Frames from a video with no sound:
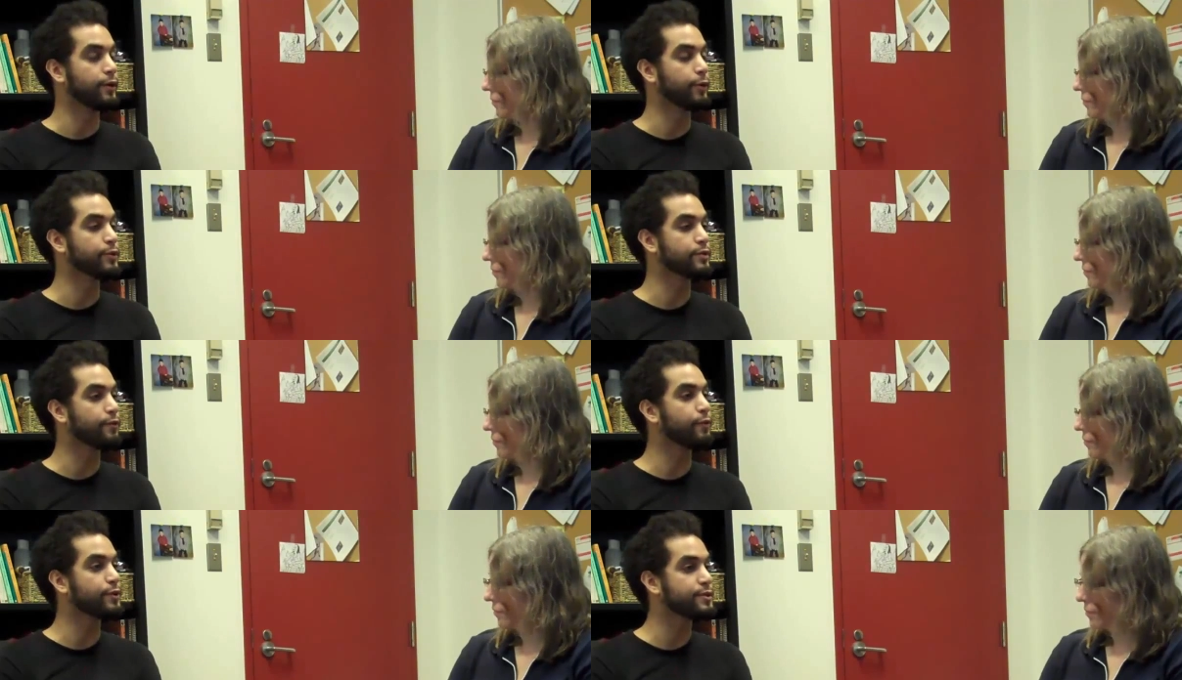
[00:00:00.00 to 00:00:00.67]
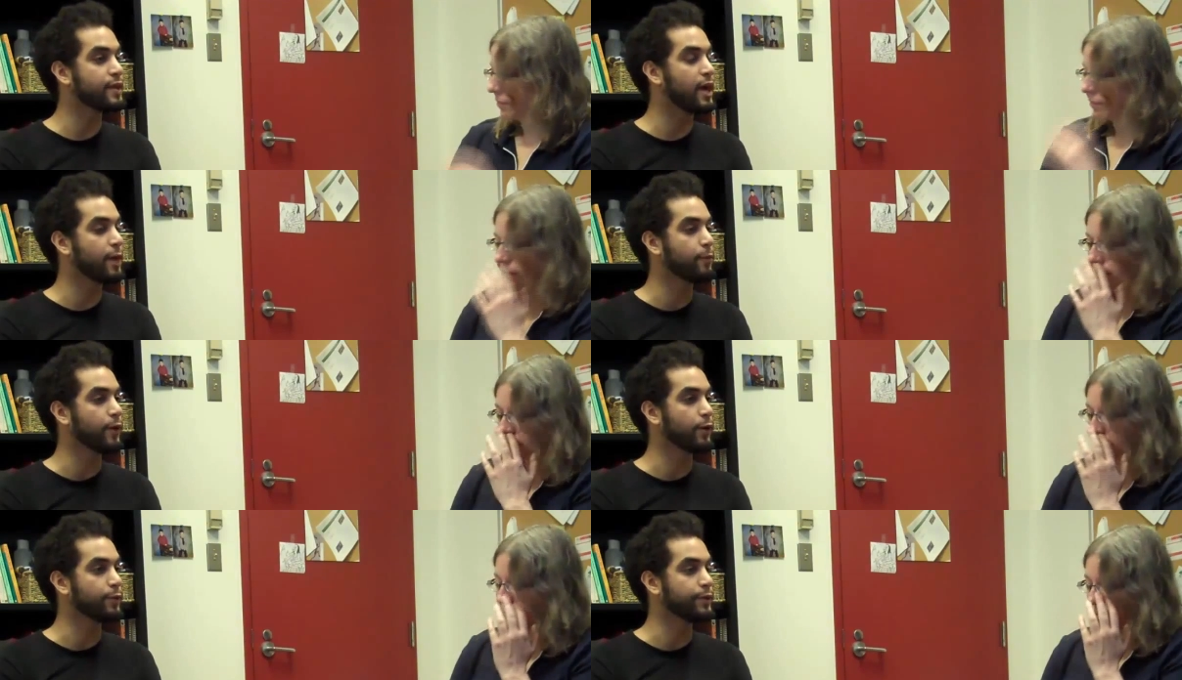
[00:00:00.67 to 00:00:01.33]
Speaker 1: uh, it was the first
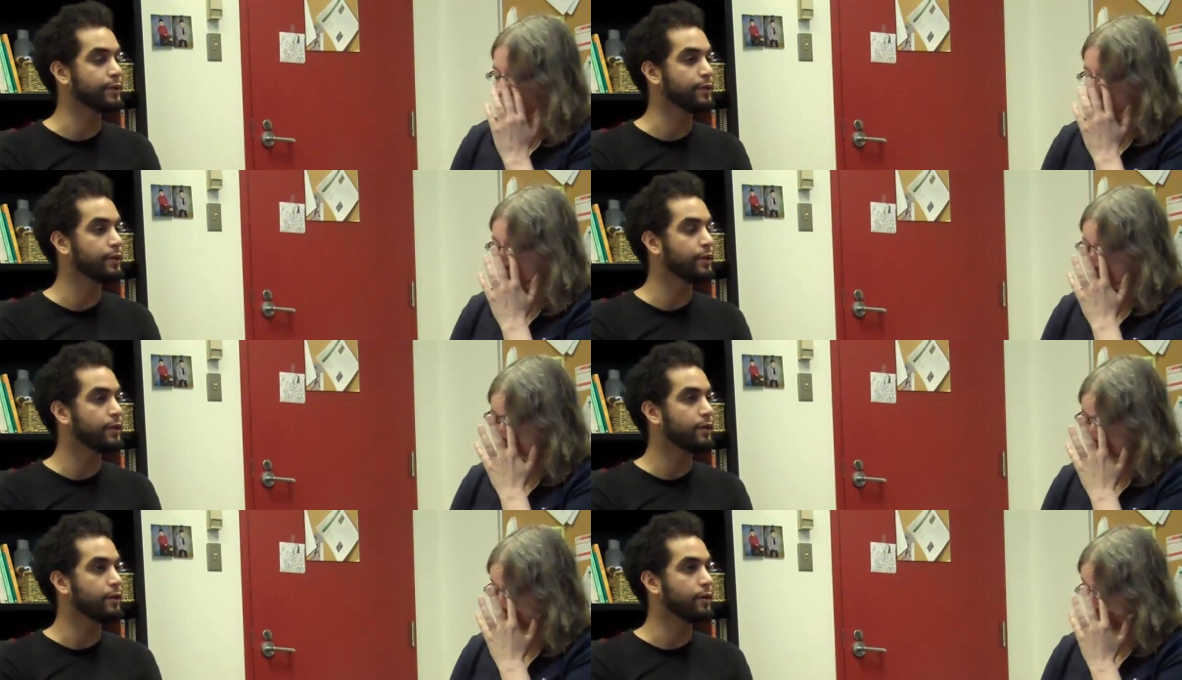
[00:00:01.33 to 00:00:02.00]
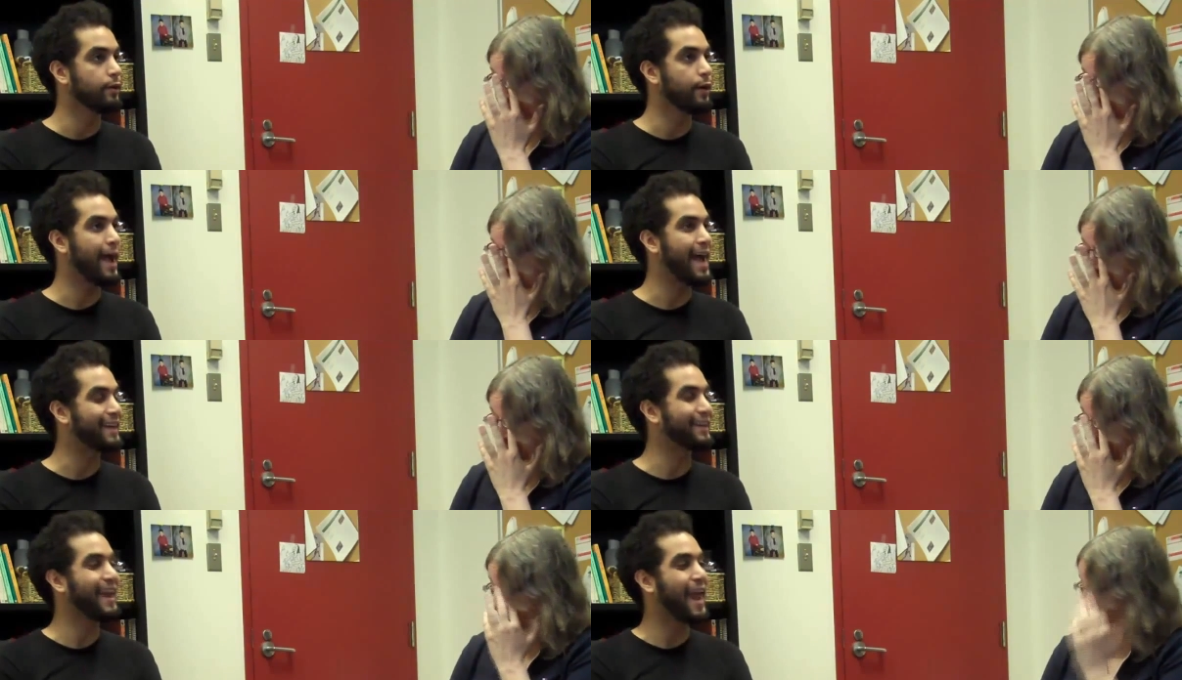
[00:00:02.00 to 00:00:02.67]
time where we uh,
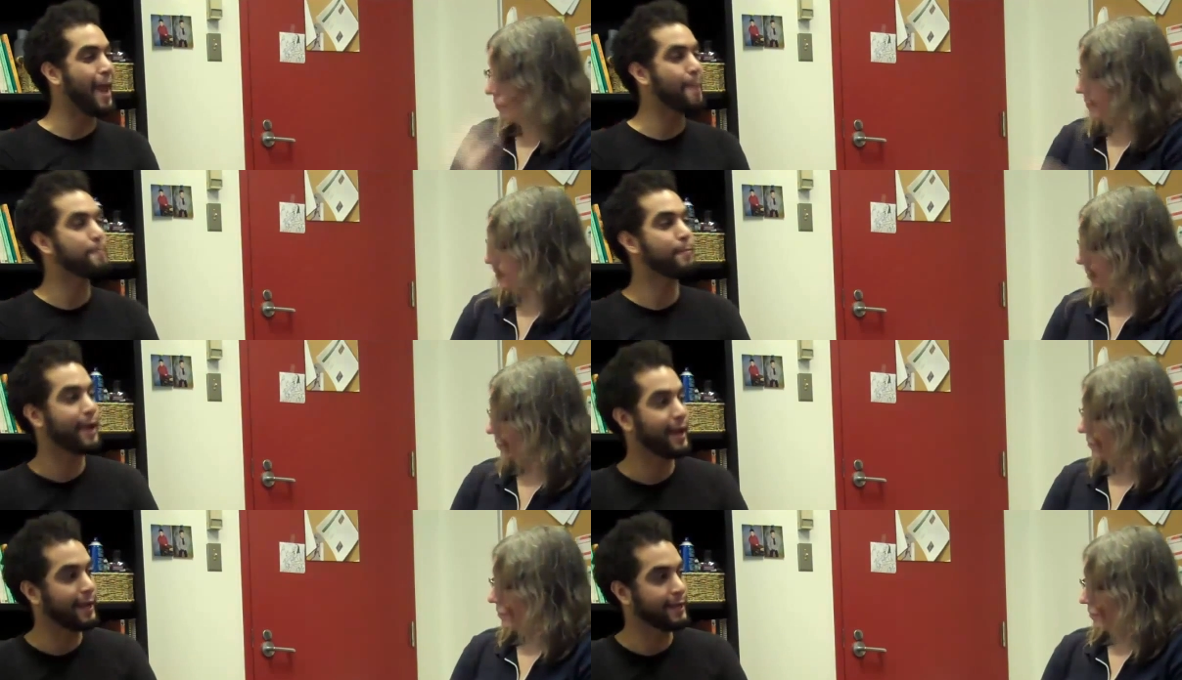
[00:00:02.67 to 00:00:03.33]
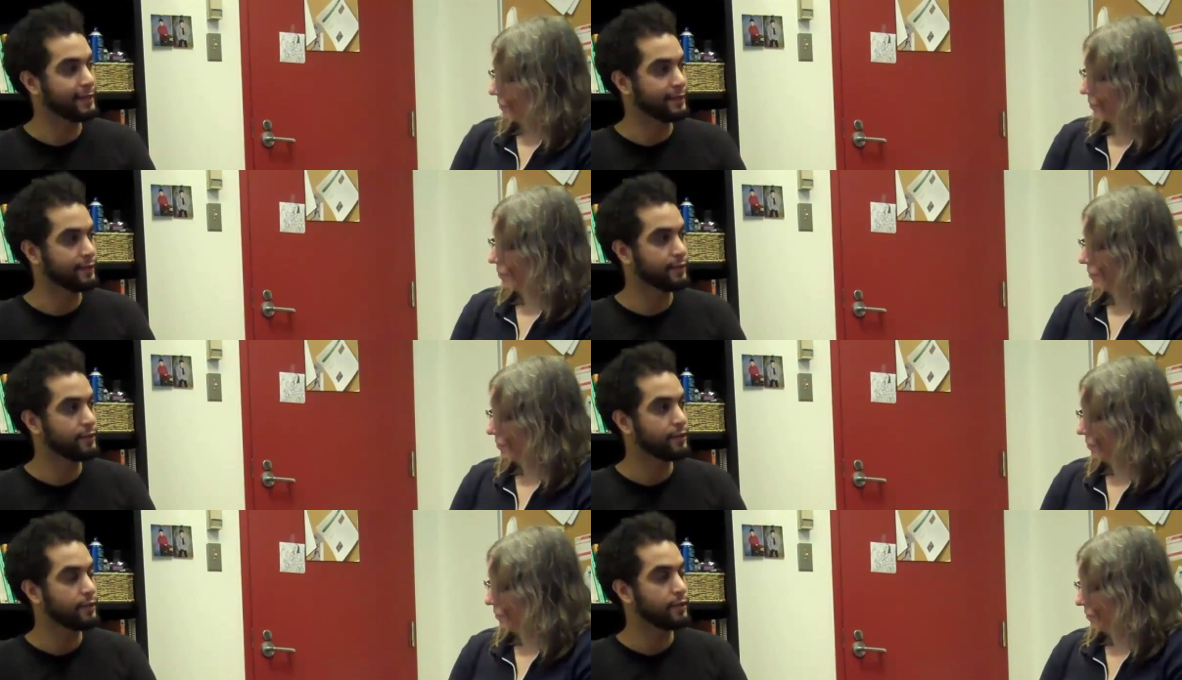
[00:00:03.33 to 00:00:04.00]
had a campaign
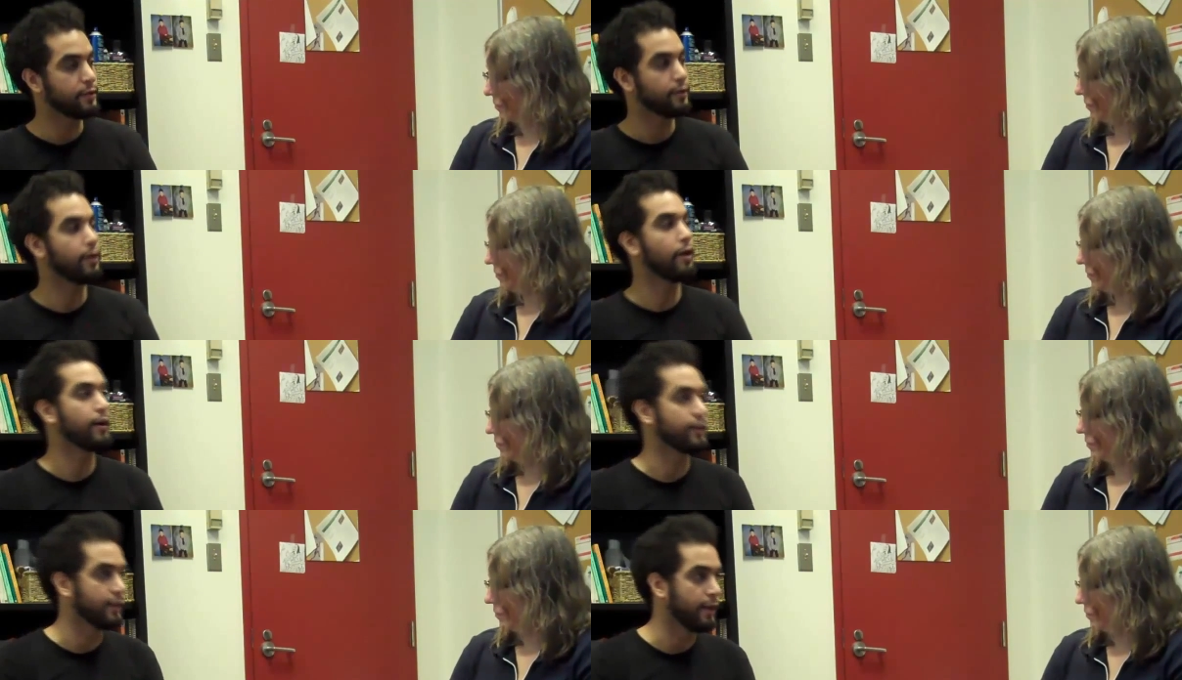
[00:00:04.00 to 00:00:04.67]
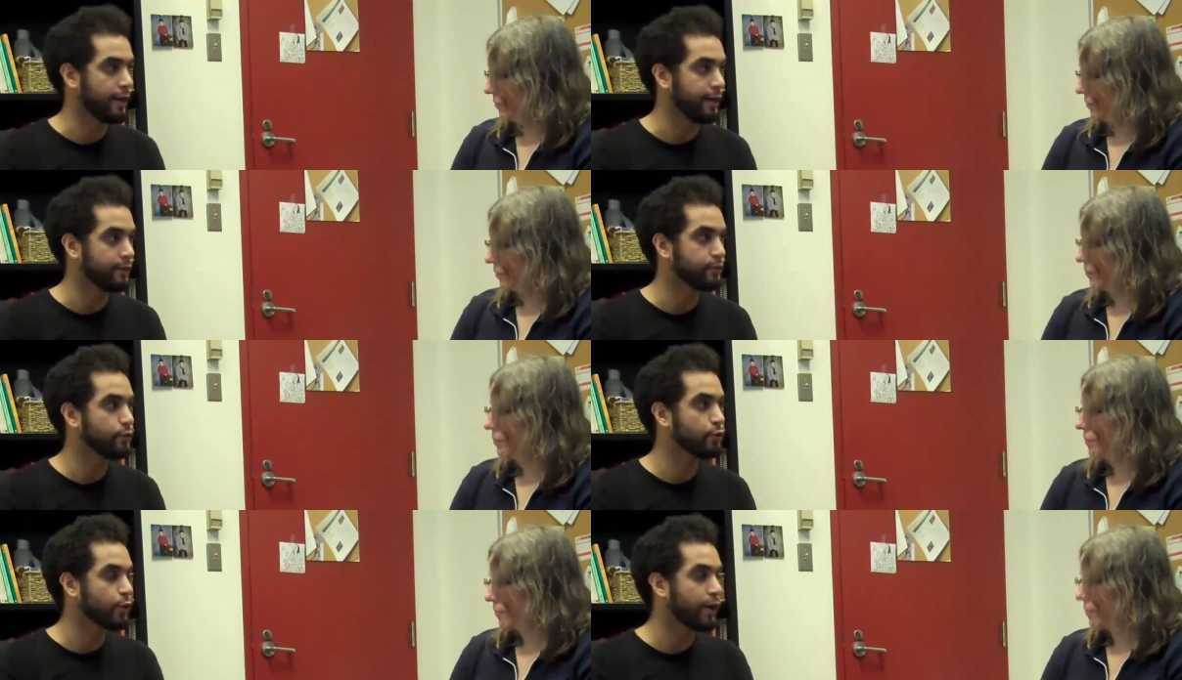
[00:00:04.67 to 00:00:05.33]
online
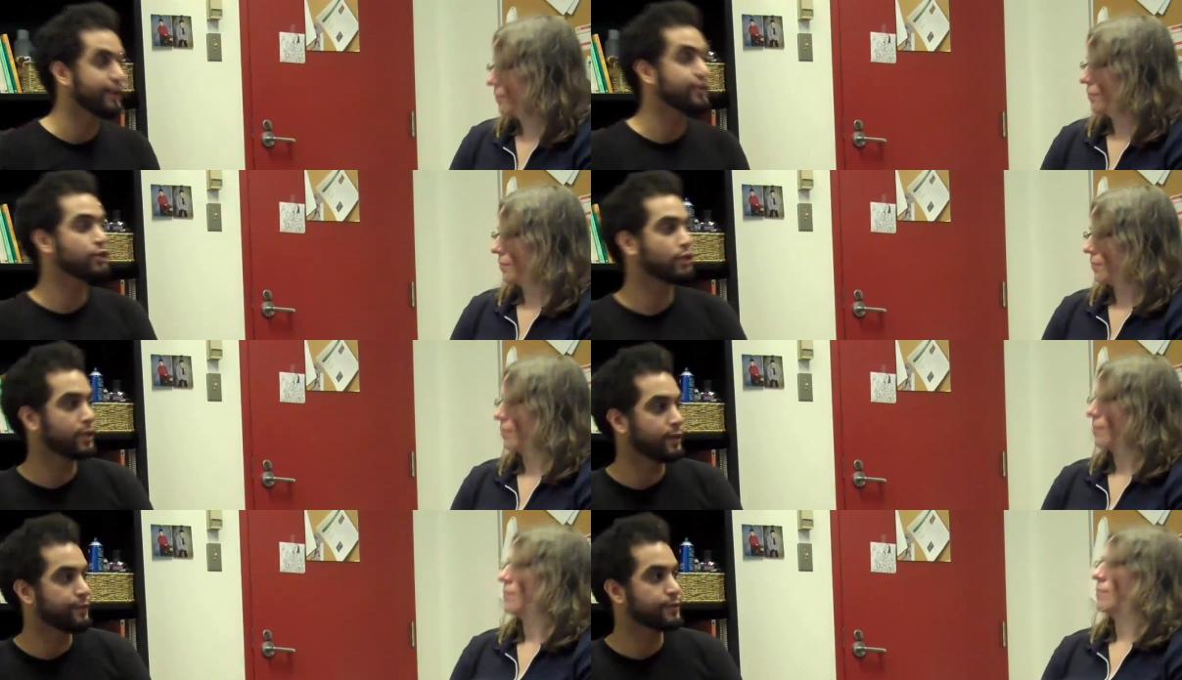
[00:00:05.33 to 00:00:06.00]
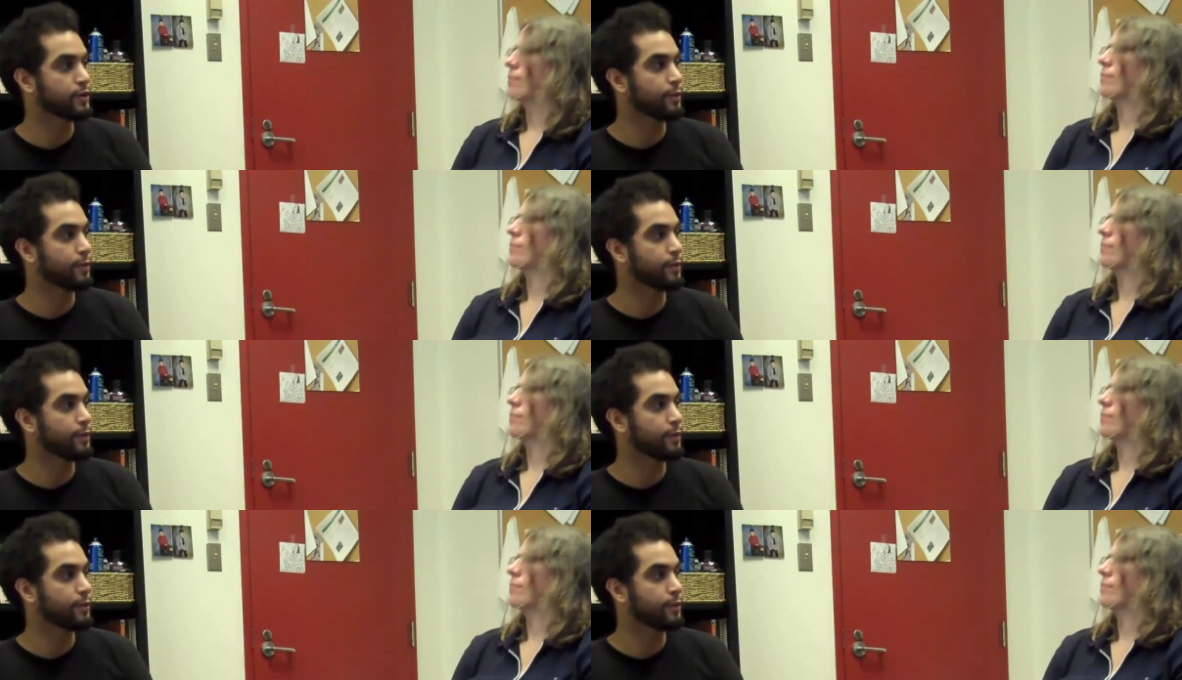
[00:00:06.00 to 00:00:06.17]
to try and achieve